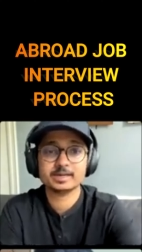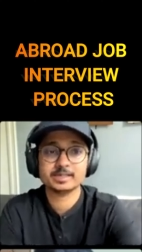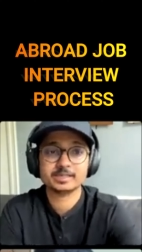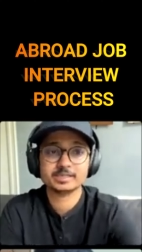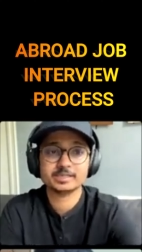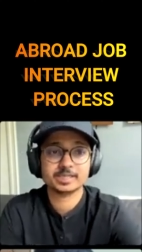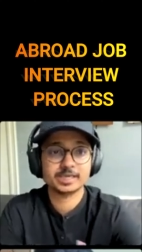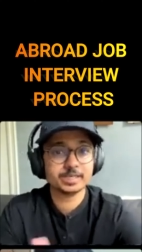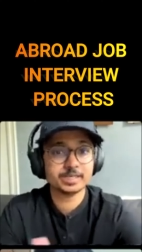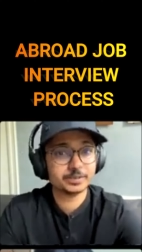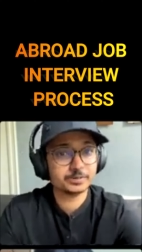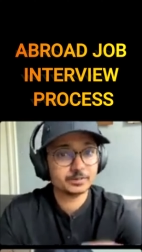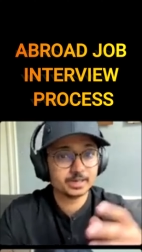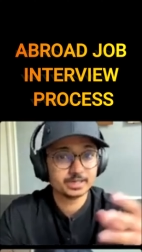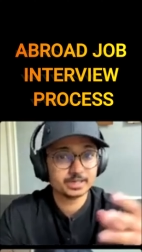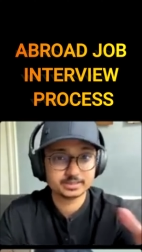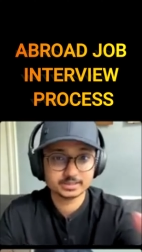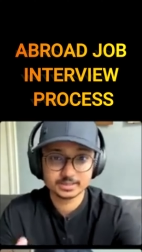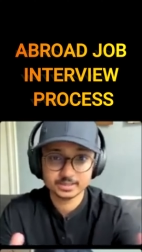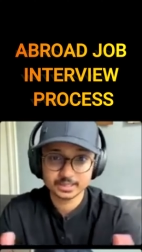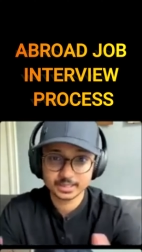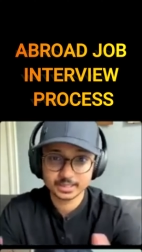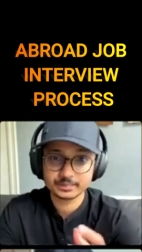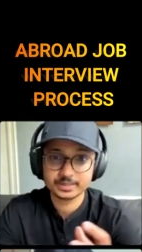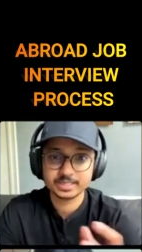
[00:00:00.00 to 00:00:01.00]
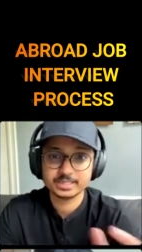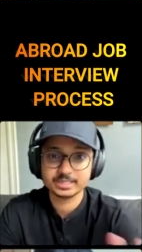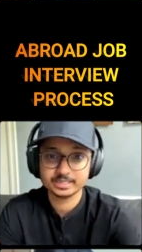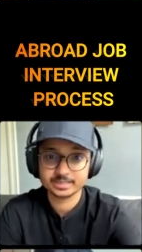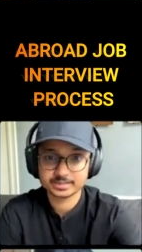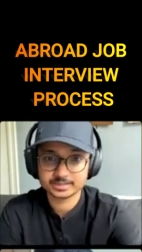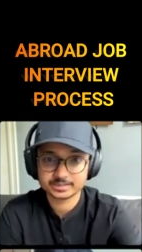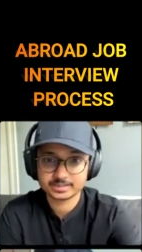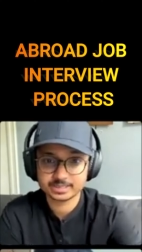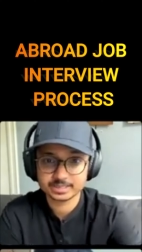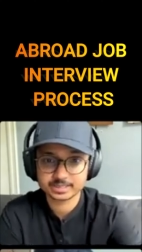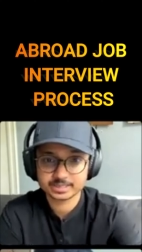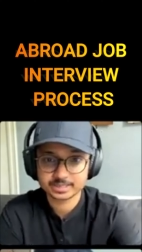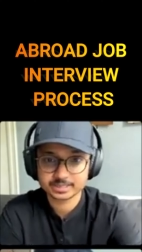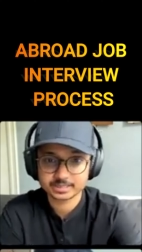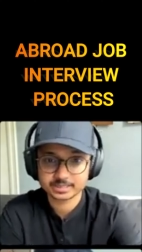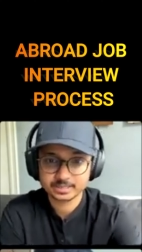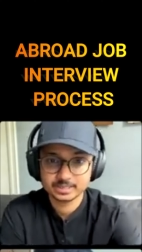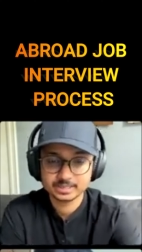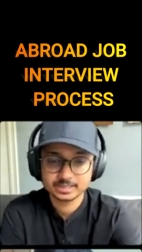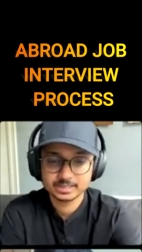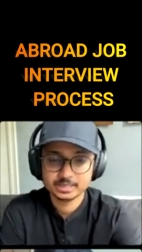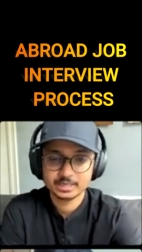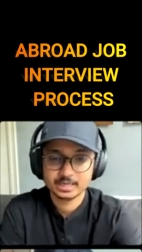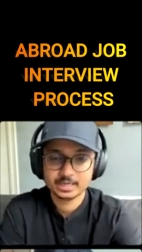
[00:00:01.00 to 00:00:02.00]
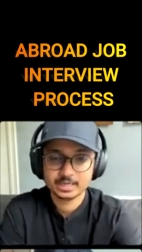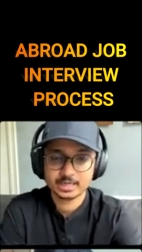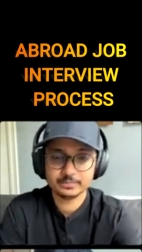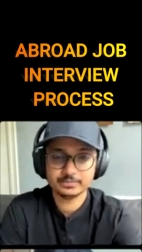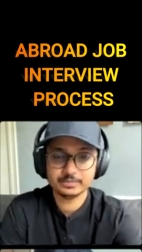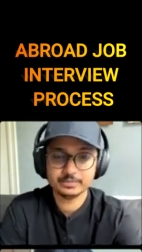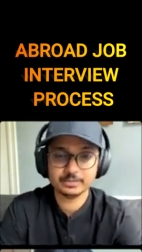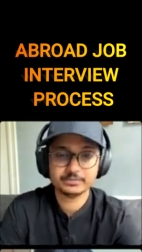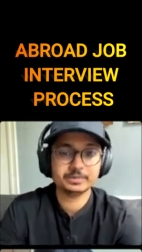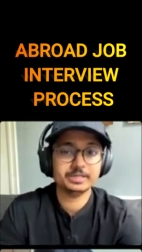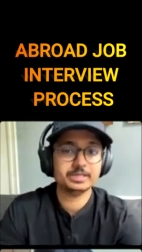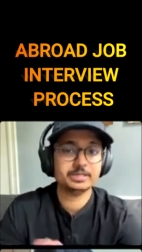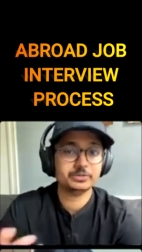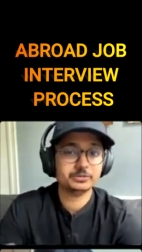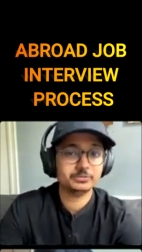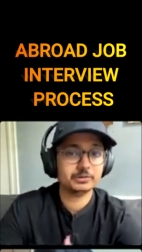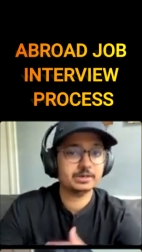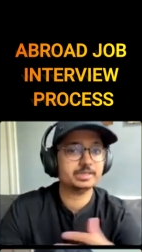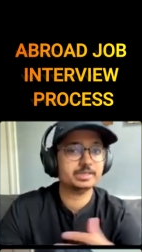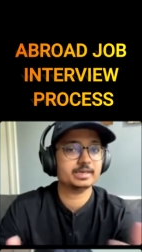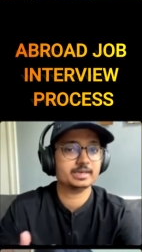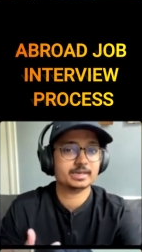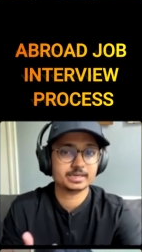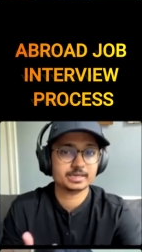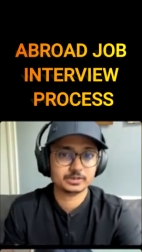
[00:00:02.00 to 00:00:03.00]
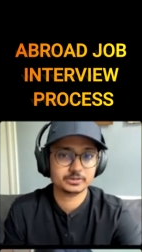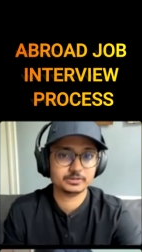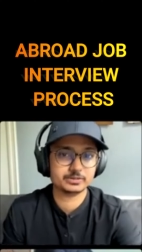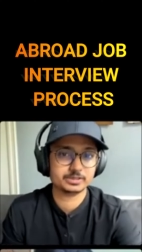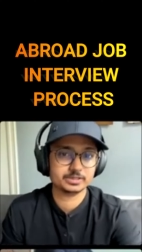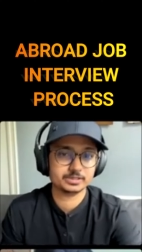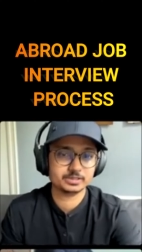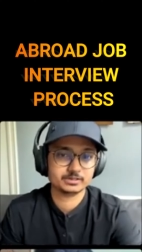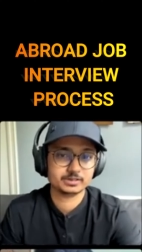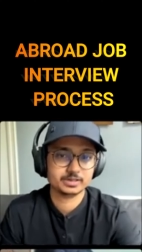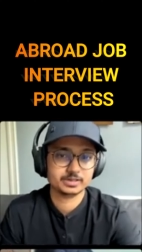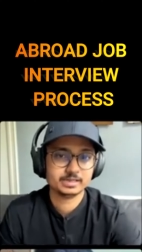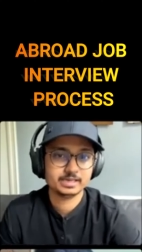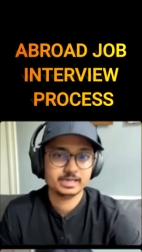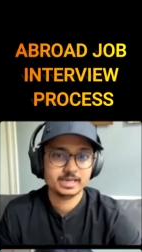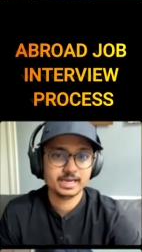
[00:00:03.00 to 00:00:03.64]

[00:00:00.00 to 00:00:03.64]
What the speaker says: schedule a 30-minute discussion between you and the recruiter.